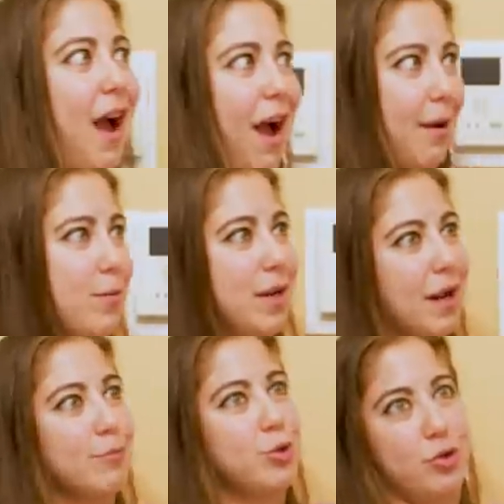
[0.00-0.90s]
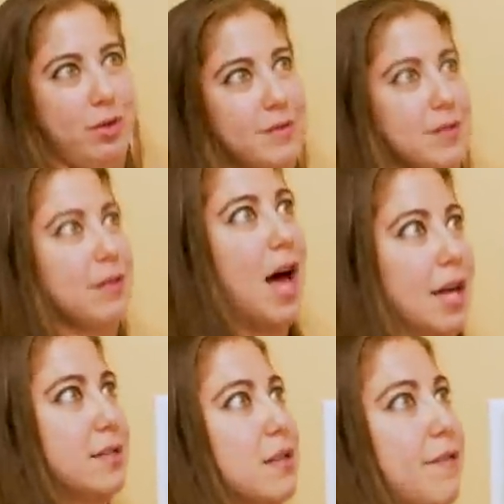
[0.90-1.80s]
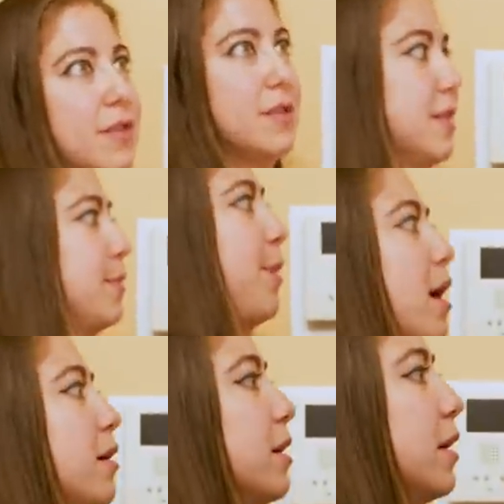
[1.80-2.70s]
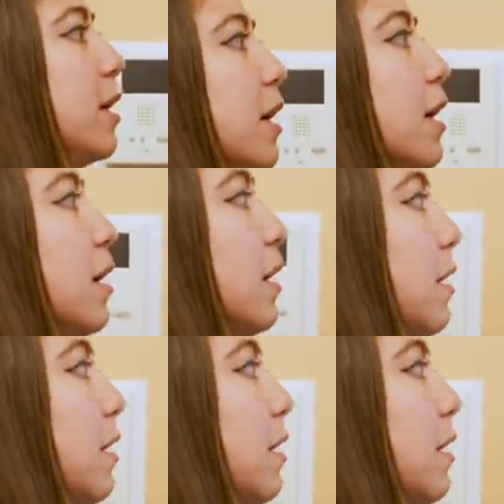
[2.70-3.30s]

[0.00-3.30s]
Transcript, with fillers: I mean, I'm sure there's a lot of stuff that's expired in here.